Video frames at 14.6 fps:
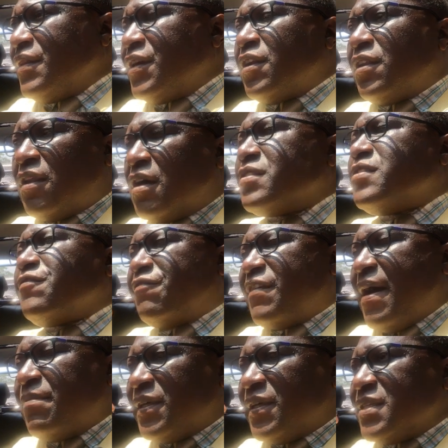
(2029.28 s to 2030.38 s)
There are lots of
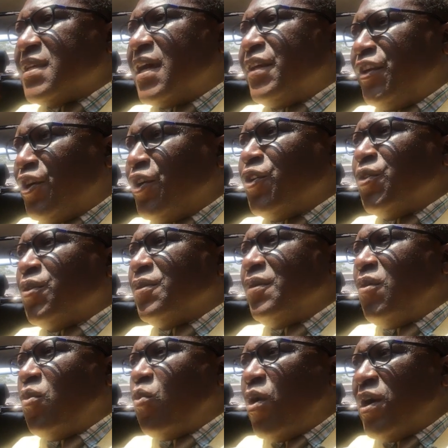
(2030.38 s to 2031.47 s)
families I know,
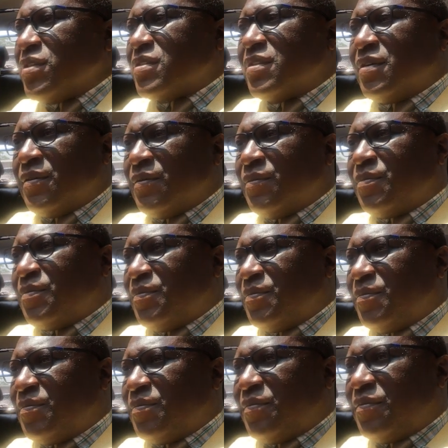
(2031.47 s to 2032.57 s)
once the
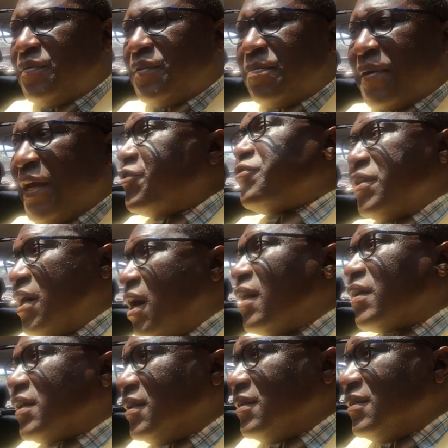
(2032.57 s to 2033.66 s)

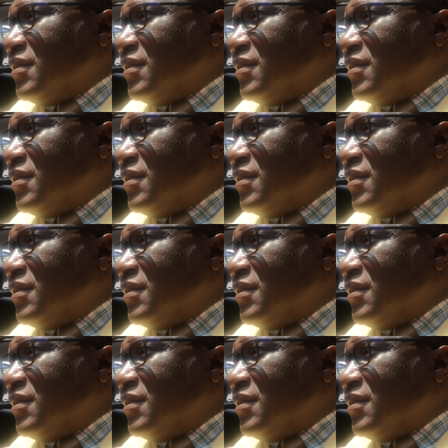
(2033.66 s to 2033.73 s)
patriarch